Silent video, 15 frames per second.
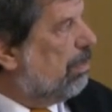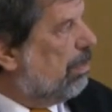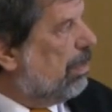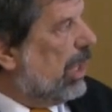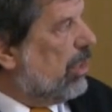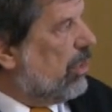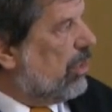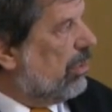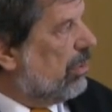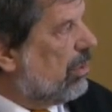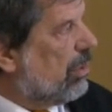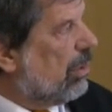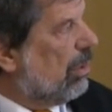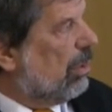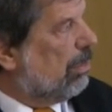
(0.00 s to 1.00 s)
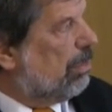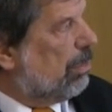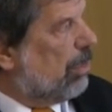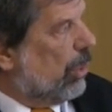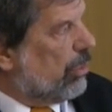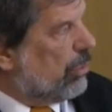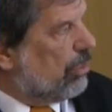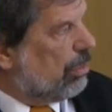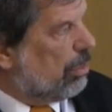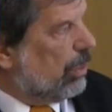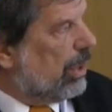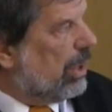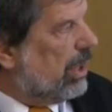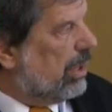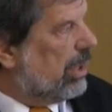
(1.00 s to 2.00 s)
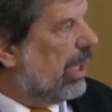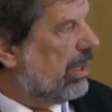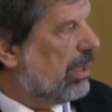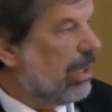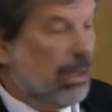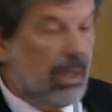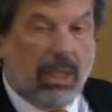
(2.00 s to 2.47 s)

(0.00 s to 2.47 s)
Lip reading: patients, persons would need that.